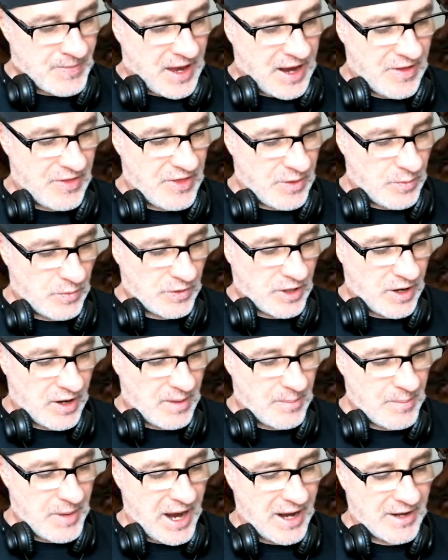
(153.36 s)
And then
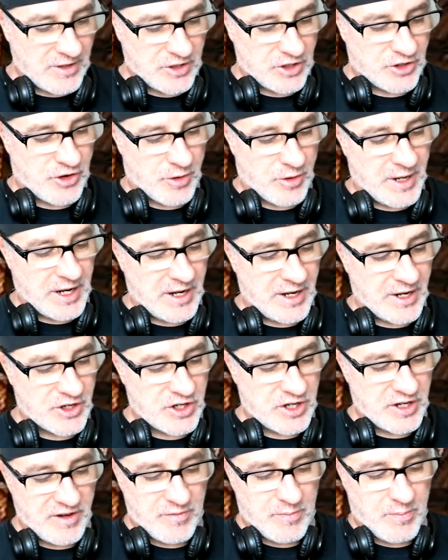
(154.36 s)
combat, determine
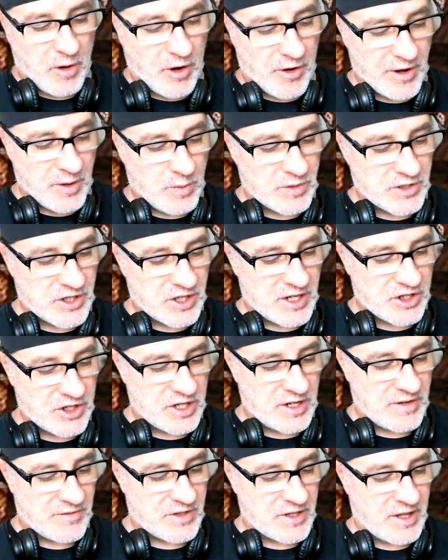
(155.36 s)
initiative. Party wins
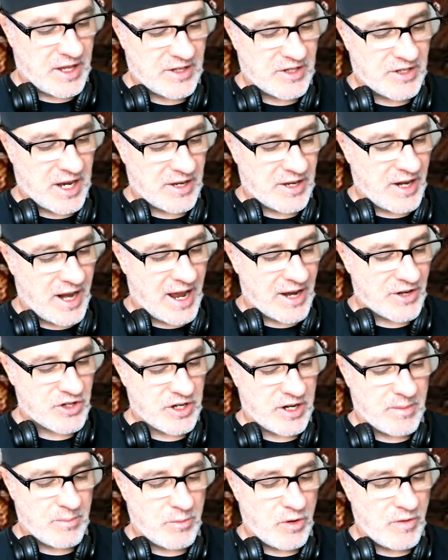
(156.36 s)
initiative. They take an
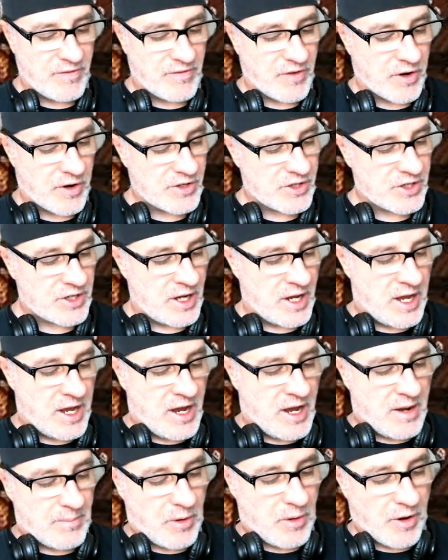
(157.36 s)
action and move first.
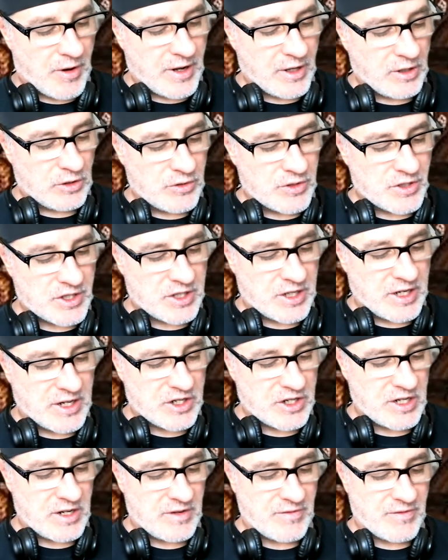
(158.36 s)
Party loses
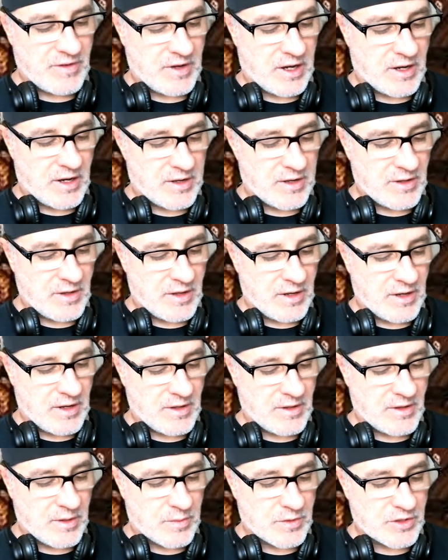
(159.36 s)
initiative.
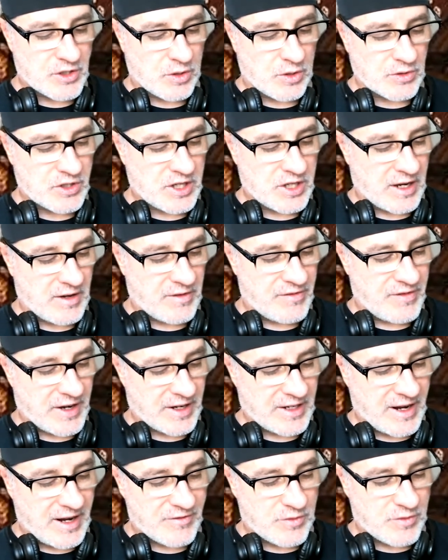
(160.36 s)
The results take
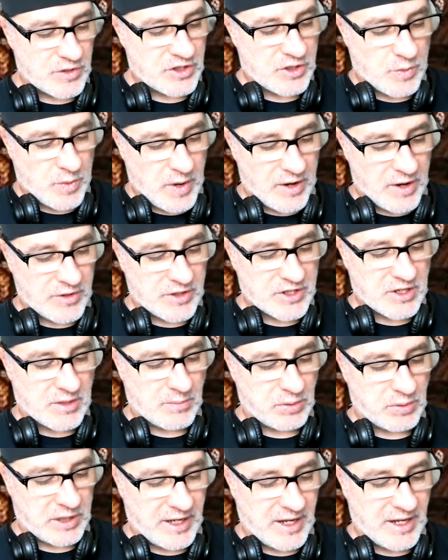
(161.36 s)
effect afterwards. The round is
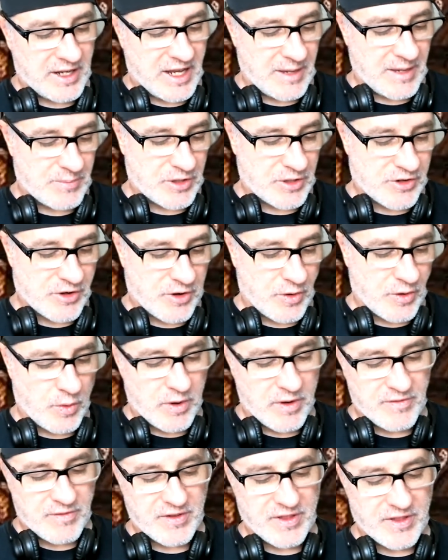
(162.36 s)
complete. Keep the turn
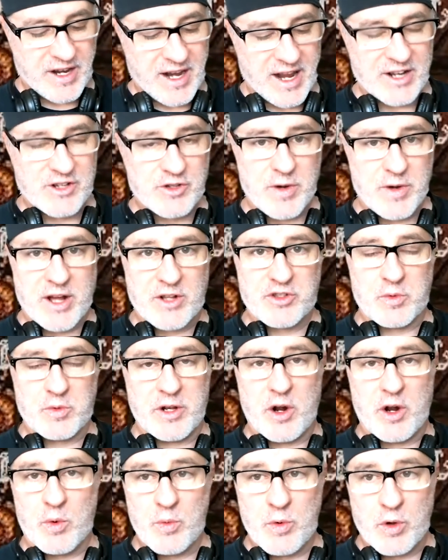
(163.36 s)
order for the next round. So we
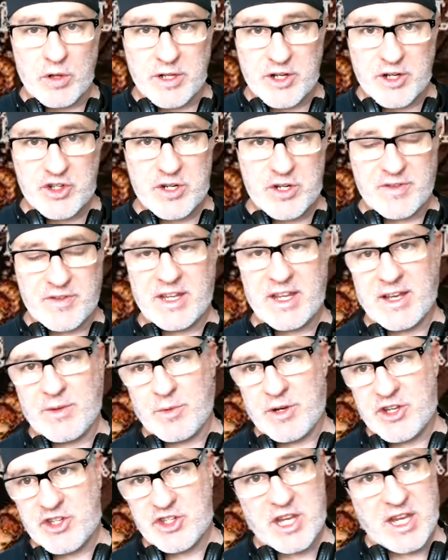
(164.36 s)
don't roll initiative again.
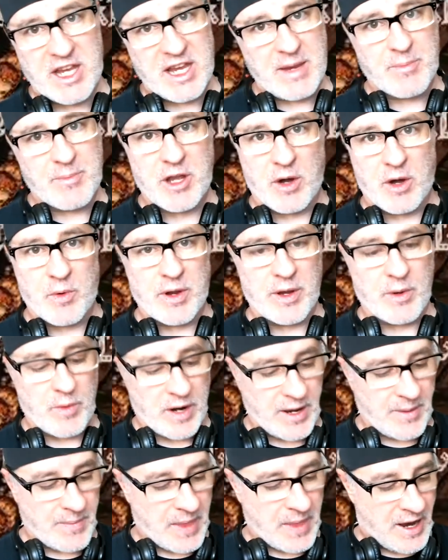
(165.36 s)
We just keep going,
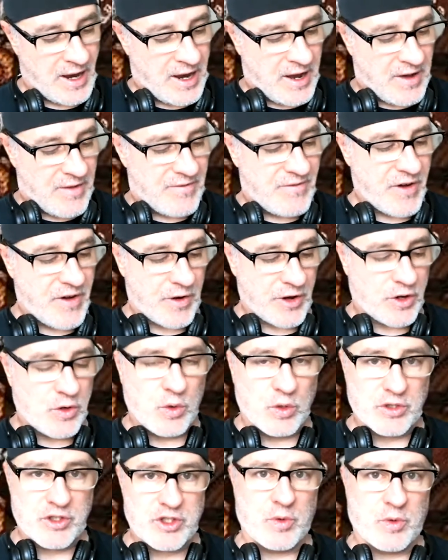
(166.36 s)
right? Very
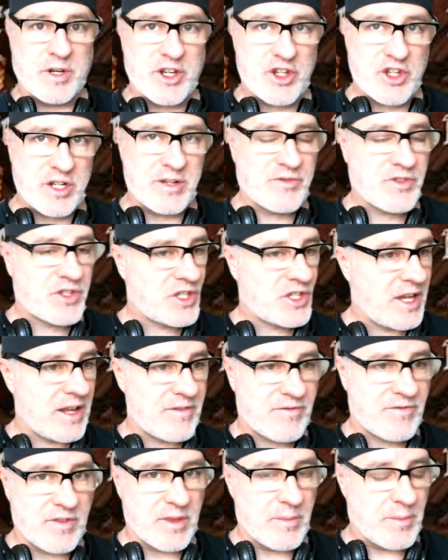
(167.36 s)
cool. So initiative
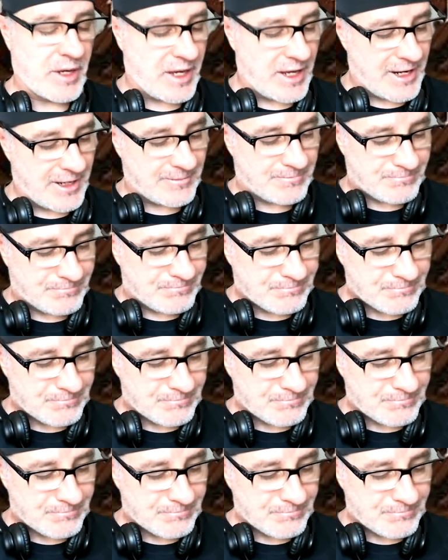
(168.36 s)
set from the beginning.